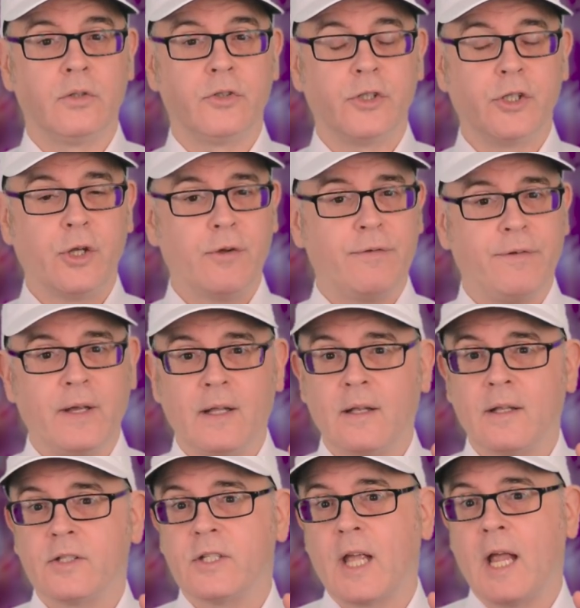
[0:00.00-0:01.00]
Do you feel
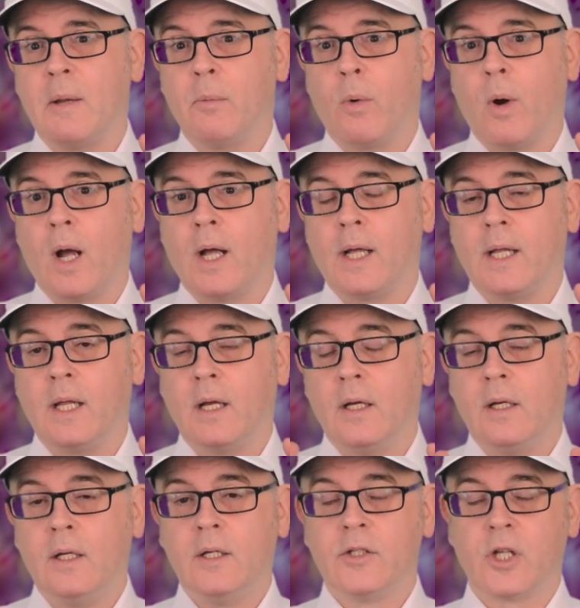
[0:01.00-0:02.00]
the same way?
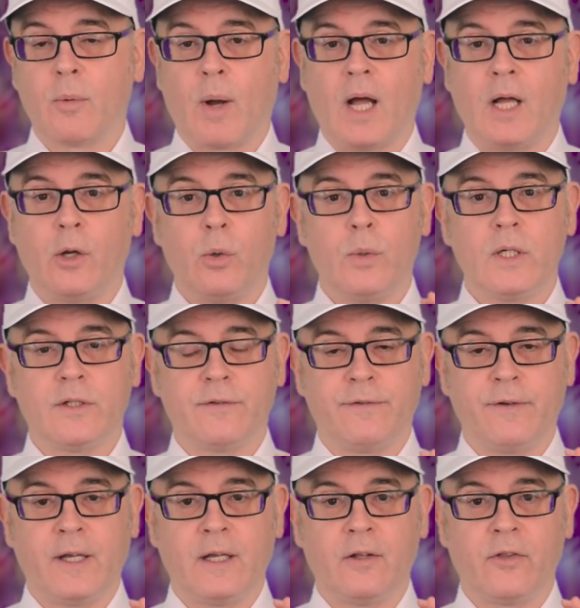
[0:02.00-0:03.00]
So I always
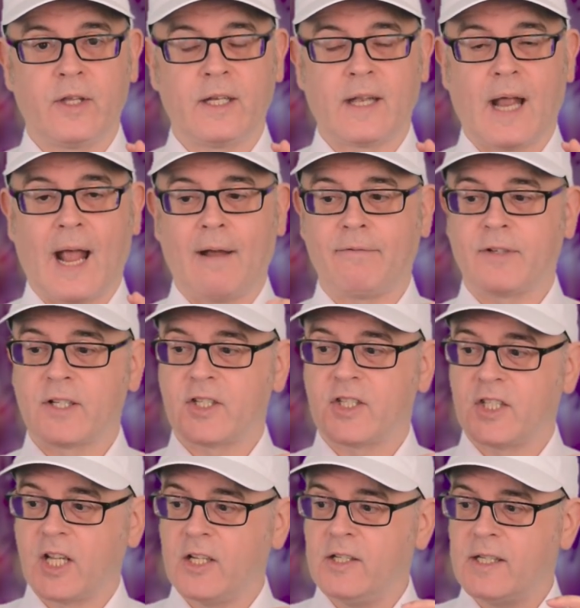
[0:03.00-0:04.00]
feel that after
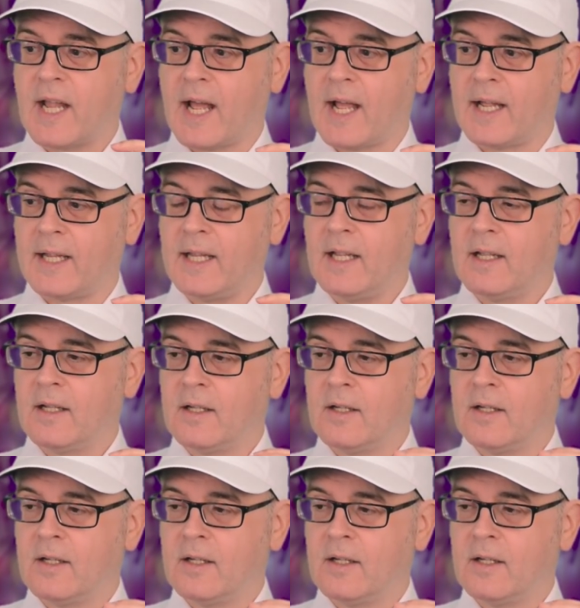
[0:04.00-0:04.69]
Sunday,